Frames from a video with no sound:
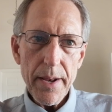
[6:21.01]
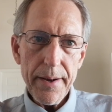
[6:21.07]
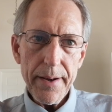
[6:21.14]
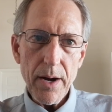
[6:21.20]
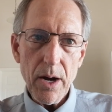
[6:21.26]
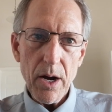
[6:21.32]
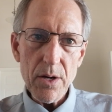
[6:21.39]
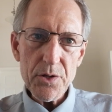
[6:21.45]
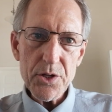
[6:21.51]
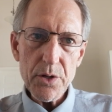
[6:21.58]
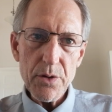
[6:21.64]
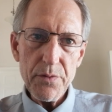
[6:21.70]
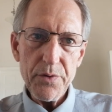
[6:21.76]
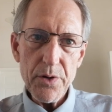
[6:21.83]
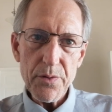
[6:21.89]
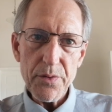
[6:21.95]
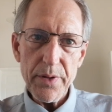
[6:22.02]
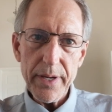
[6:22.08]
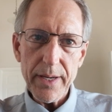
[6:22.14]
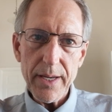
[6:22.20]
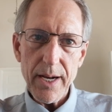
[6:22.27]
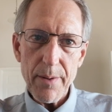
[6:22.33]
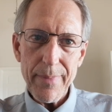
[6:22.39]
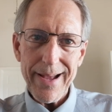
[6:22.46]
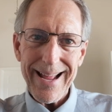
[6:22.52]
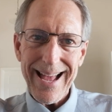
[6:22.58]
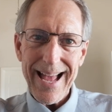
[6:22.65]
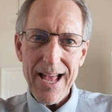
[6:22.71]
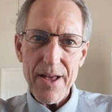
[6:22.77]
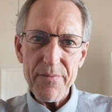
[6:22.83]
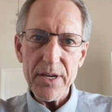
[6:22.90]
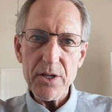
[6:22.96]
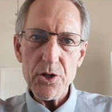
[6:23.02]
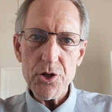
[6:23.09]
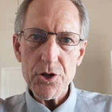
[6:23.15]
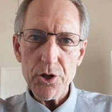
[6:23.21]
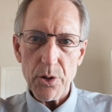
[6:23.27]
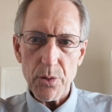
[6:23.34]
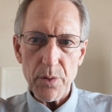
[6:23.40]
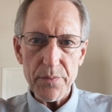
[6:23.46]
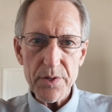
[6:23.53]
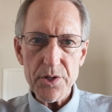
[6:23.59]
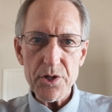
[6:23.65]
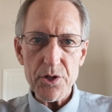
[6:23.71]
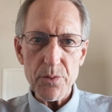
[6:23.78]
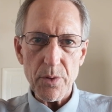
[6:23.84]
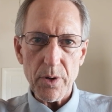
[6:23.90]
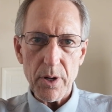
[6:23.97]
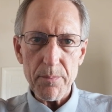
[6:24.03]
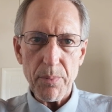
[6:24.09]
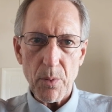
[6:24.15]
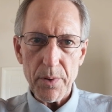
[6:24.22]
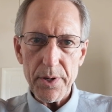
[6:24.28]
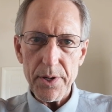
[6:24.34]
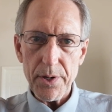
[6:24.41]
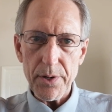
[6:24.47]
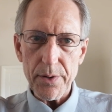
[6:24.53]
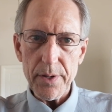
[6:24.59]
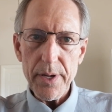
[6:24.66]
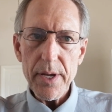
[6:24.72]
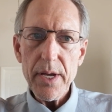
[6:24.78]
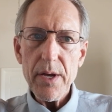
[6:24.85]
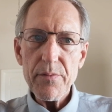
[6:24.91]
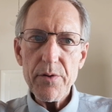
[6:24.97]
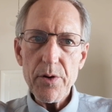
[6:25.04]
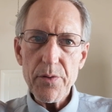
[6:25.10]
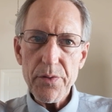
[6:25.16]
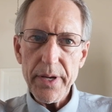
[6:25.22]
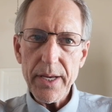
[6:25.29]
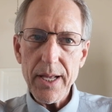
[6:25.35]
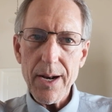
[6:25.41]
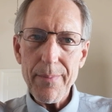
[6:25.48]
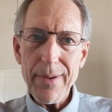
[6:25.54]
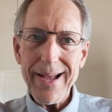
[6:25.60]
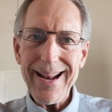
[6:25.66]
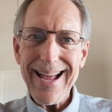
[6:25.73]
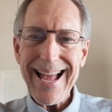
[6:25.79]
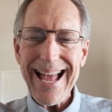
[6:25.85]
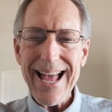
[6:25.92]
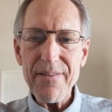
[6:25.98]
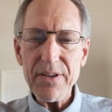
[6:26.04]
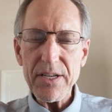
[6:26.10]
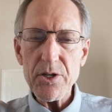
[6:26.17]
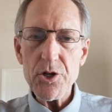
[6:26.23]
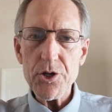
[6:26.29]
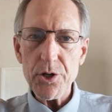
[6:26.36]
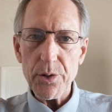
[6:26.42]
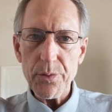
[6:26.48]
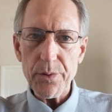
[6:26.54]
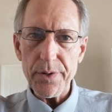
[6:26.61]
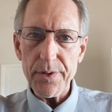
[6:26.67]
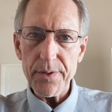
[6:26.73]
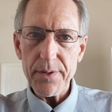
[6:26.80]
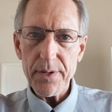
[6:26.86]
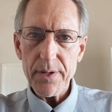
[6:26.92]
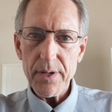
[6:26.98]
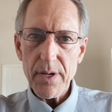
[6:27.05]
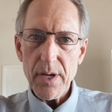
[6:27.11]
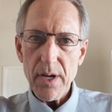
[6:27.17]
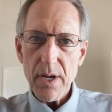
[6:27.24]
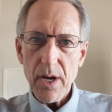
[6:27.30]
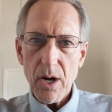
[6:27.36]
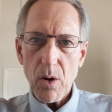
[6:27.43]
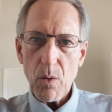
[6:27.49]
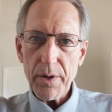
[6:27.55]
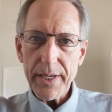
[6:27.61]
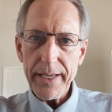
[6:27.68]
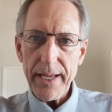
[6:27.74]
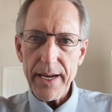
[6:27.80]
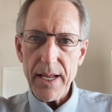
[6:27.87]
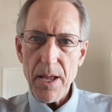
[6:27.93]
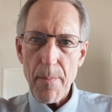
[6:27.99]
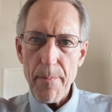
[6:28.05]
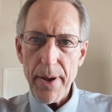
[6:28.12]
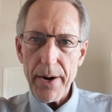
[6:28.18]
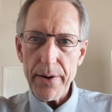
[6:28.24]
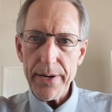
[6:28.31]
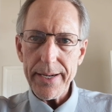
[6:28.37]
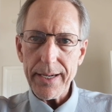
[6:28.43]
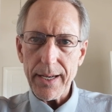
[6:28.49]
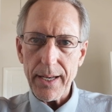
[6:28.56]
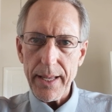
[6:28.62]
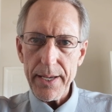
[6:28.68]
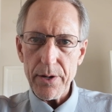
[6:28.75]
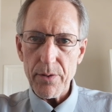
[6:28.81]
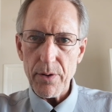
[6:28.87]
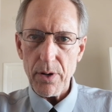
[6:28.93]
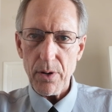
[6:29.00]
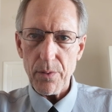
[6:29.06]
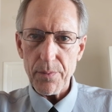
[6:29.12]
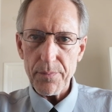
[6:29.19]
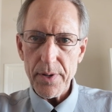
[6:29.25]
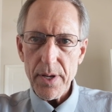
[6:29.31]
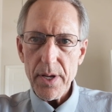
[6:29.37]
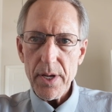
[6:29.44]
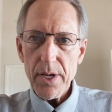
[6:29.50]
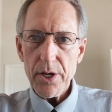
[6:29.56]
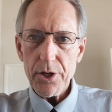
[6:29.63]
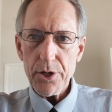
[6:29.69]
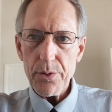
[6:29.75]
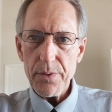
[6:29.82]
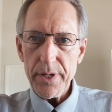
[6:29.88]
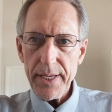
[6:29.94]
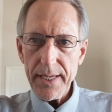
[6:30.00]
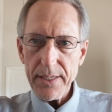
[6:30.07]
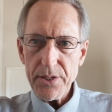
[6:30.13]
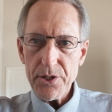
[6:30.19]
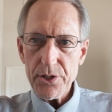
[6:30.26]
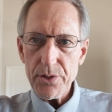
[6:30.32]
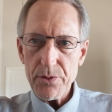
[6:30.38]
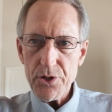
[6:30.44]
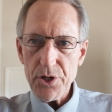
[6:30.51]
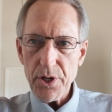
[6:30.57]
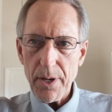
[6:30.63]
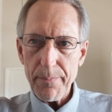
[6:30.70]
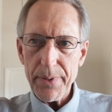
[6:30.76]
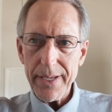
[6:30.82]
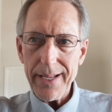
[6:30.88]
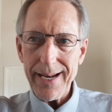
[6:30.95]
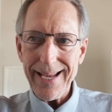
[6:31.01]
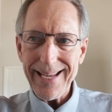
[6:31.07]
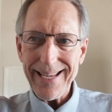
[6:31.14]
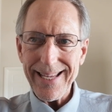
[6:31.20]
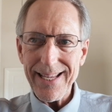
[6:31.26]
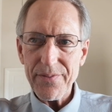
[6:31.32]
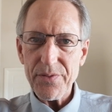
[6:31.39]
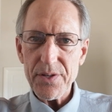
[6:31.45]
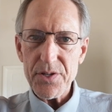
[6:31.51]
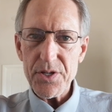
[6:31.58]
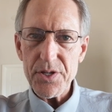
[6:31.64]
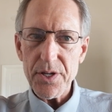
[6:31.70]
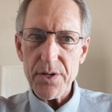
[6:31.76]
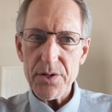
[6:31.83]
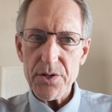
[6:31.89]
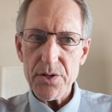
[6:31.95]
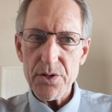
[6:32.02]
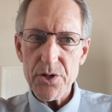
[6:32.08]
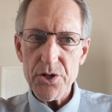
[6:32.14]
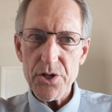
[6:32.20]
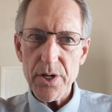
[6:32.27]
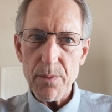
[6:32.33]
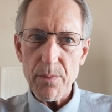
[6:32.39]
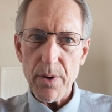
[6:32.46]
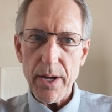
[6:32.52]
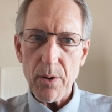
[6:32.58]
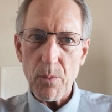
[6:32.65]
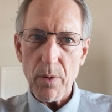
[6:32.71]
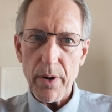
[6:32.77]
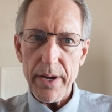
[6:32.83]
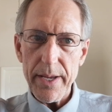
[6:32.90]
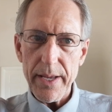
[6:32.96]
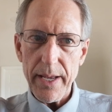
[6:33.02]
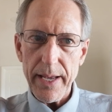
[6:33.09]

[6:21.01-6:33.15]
Now, also, if you're thinking about having children, this is real important here. If you're thinking about having children or getting married later on, you need to jump in and get the citizenship right away.